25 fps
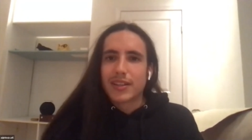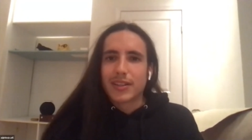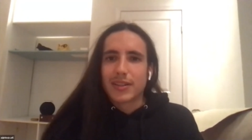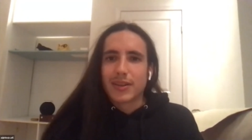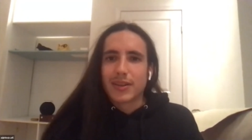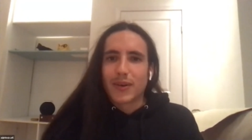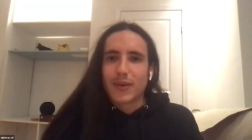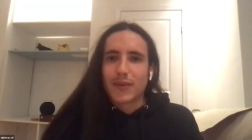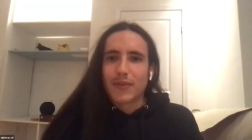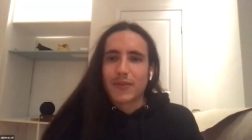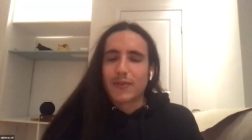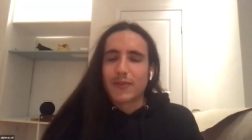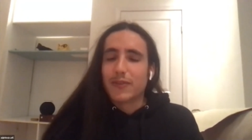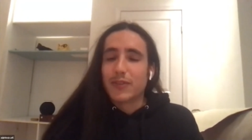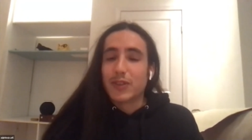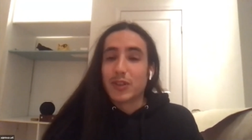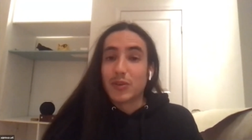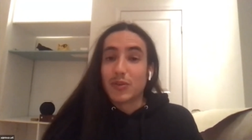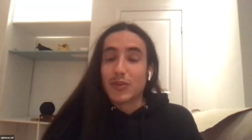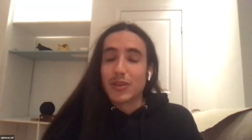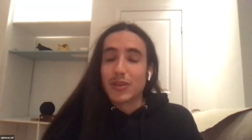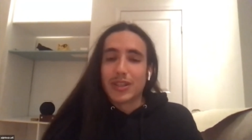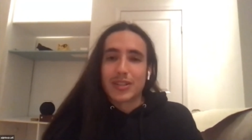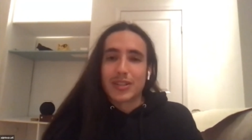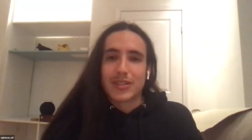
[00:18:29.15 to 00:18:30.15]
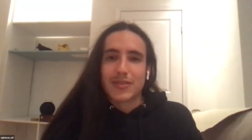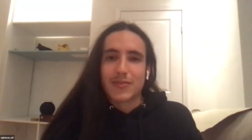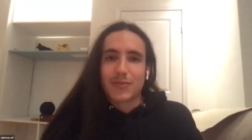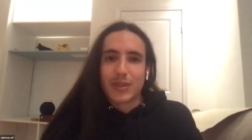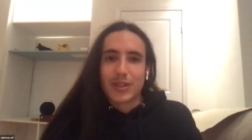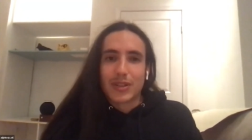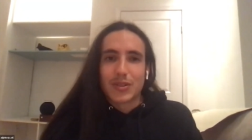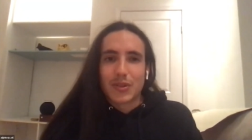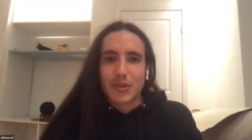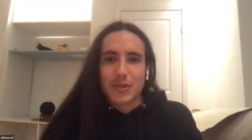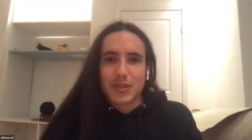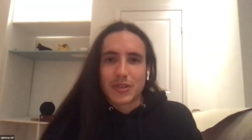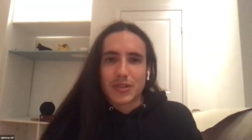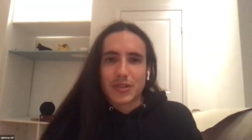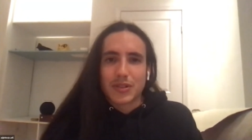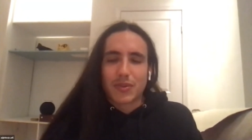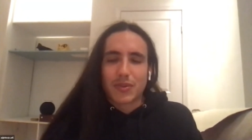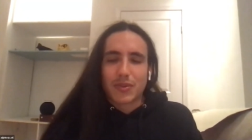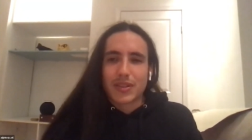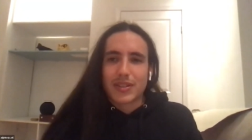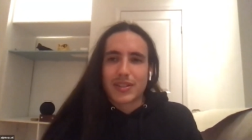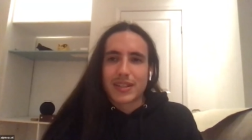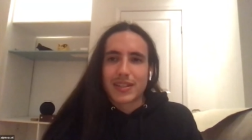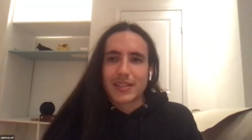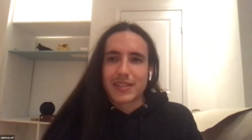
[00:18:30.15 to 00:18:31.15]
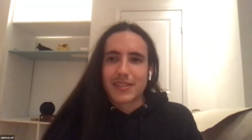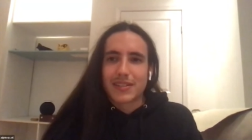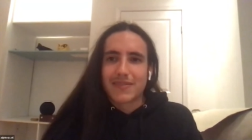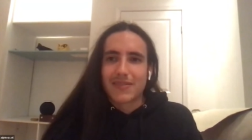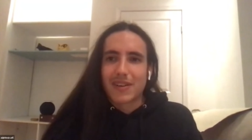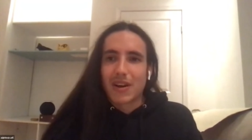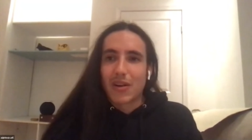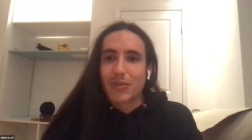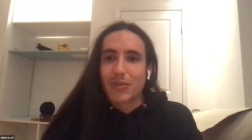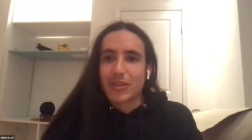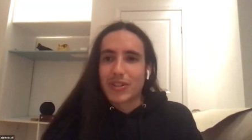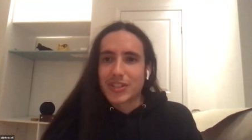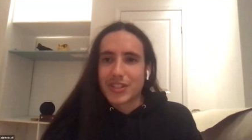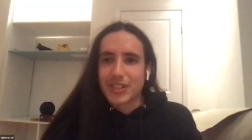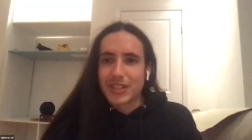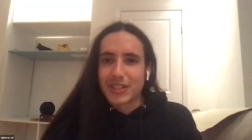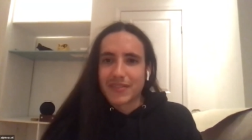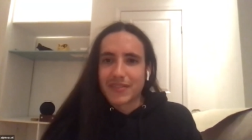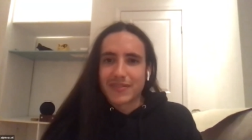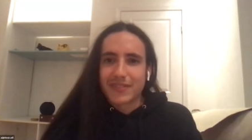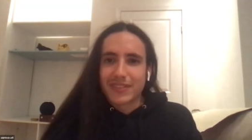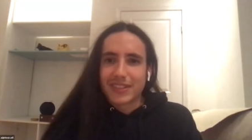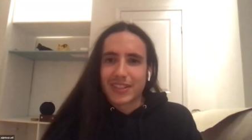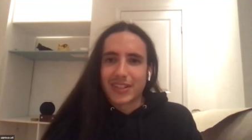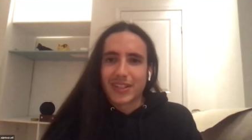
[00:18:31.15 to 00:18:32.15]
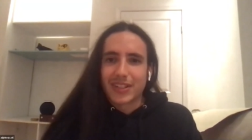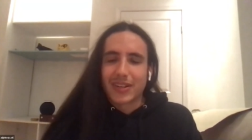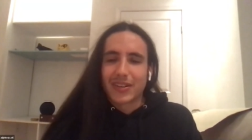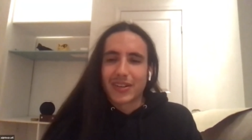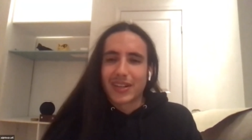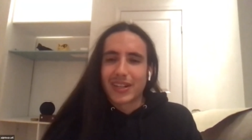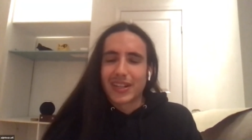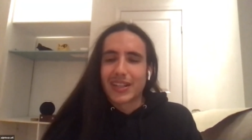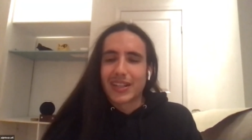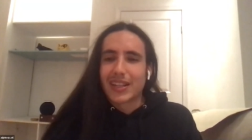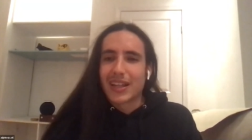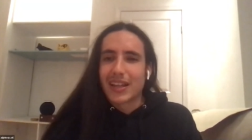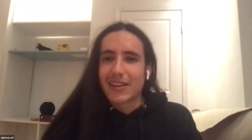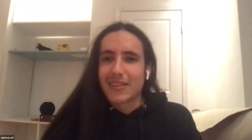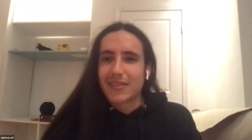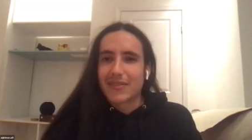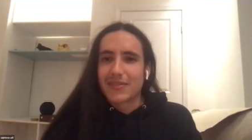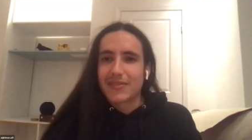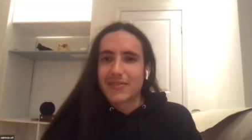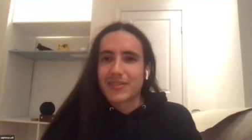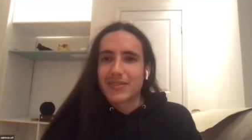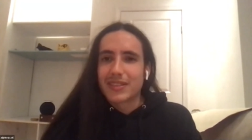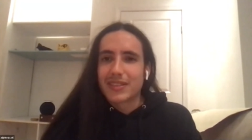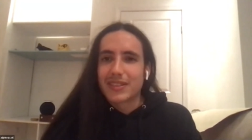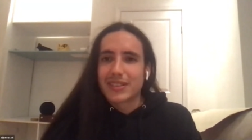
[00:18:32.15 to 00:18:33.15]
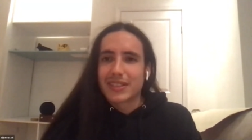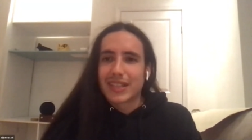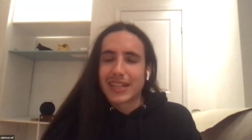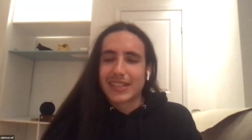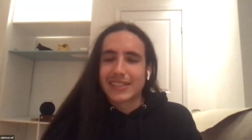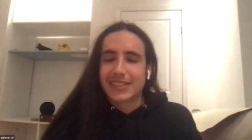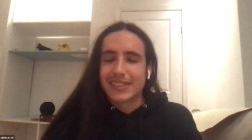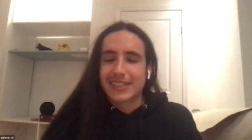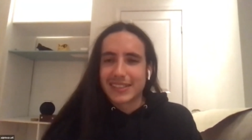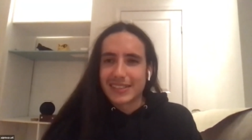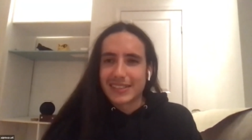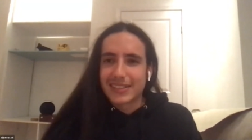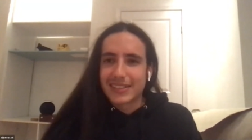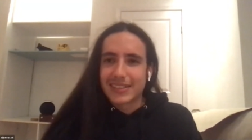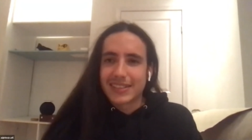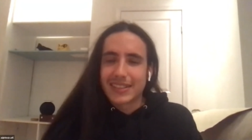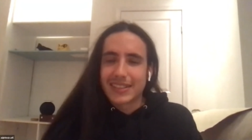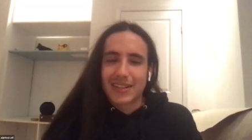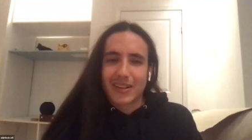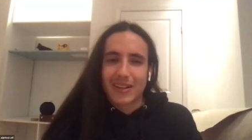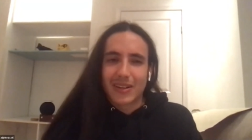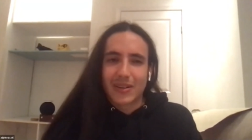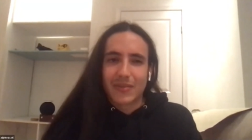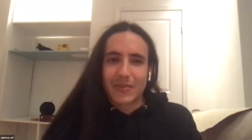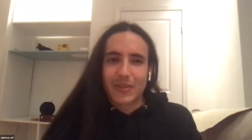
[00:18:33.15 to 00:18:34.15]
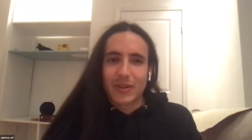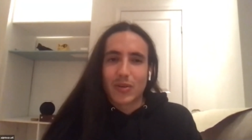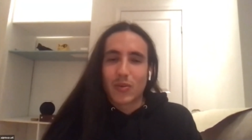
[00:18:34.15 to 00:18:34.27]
you know view these resources with a sense of ownership you know in a lot of cases um,